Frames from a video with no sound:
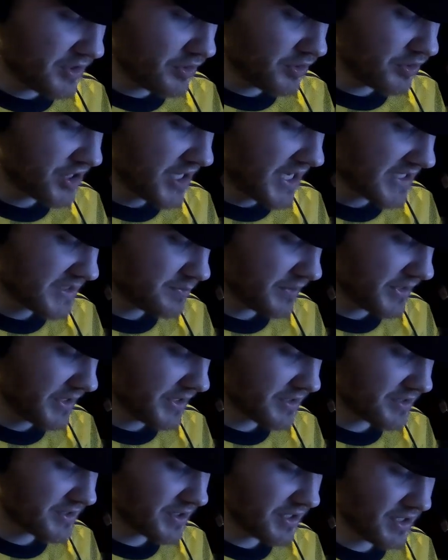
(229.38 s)
the old Jazz
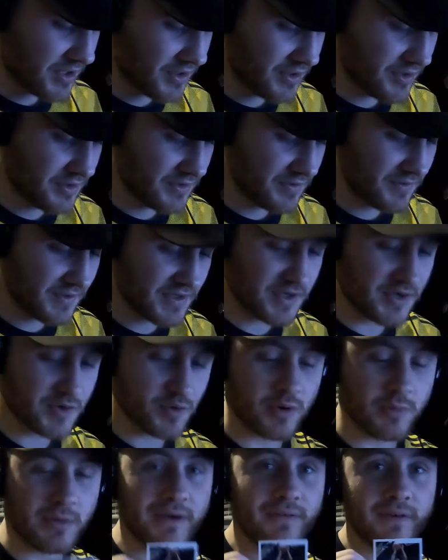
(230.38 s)
players. This is
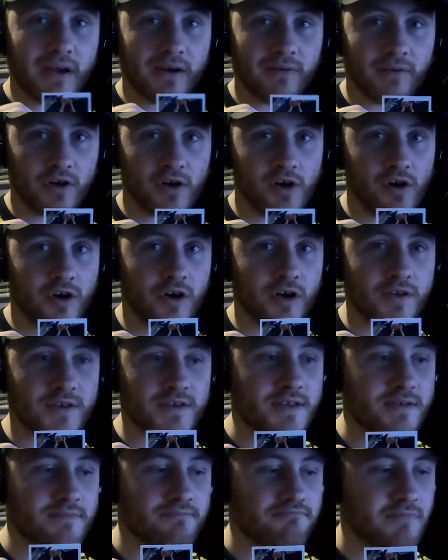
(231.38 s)
one of my favorite
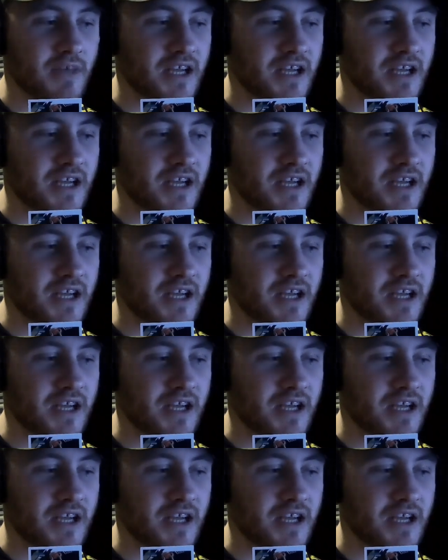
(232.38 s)
cards.